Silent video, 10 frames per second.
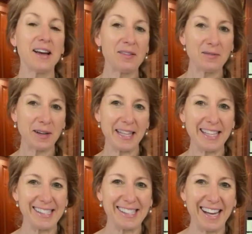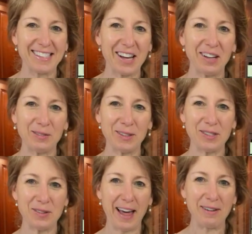One of these days we'll
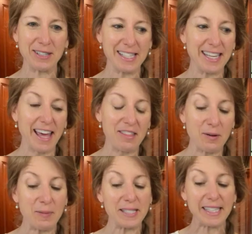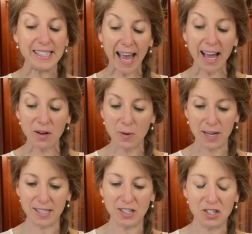do that one together, but today I
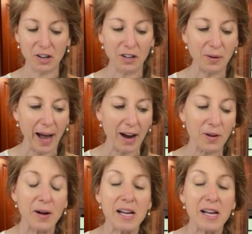wanted to show you how